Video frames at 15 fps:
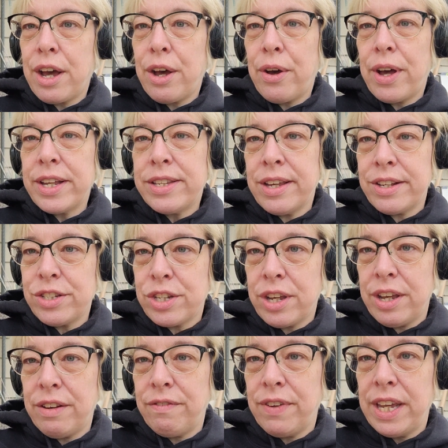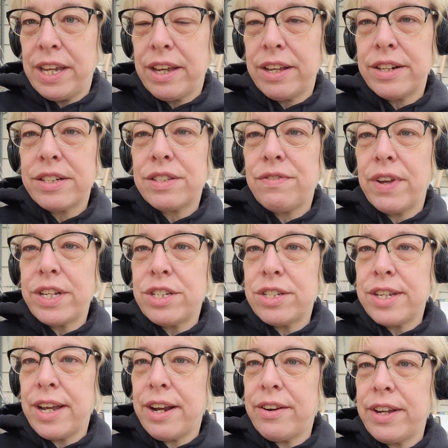So attention vegans,
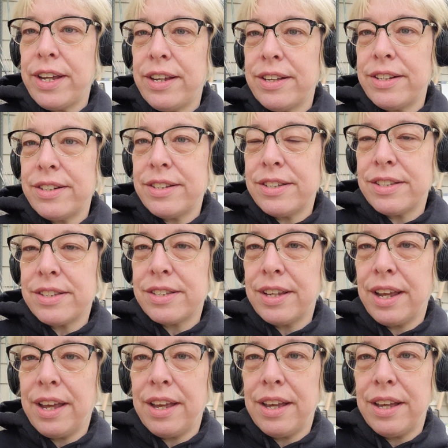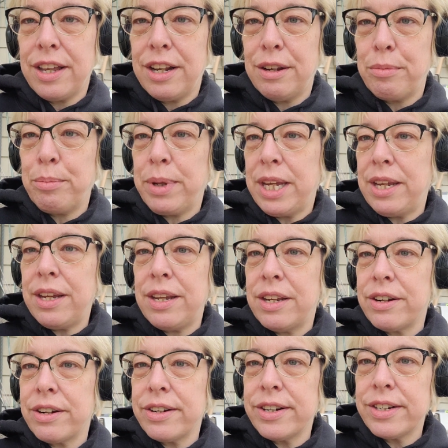vegetarians, and meat
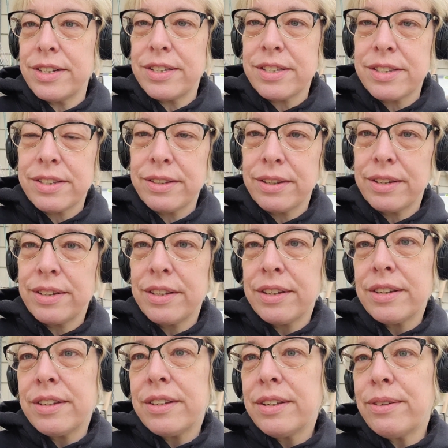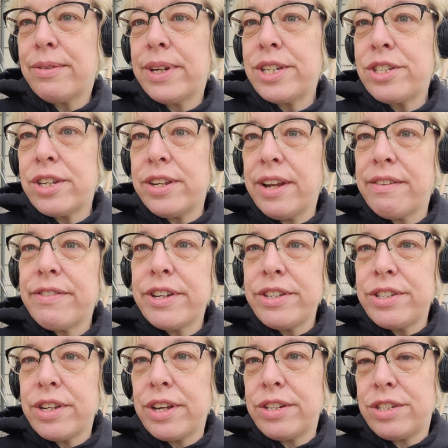eaters. We should
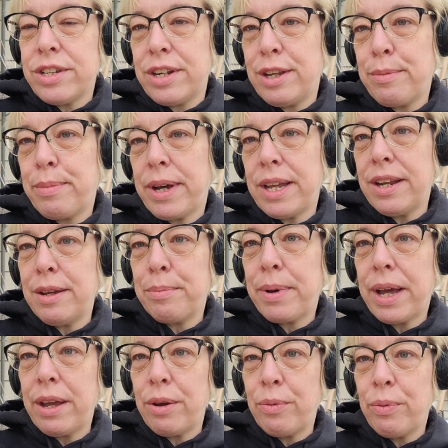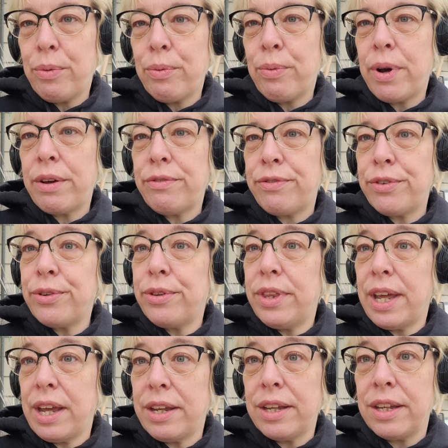never judge anybody by what
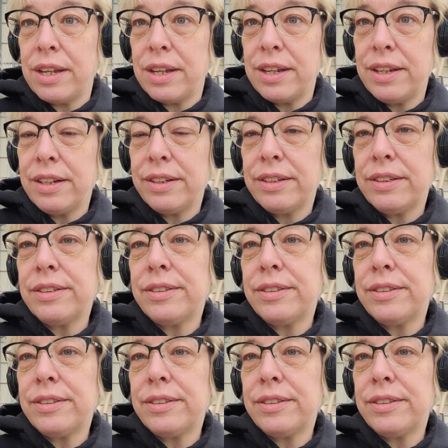food they eat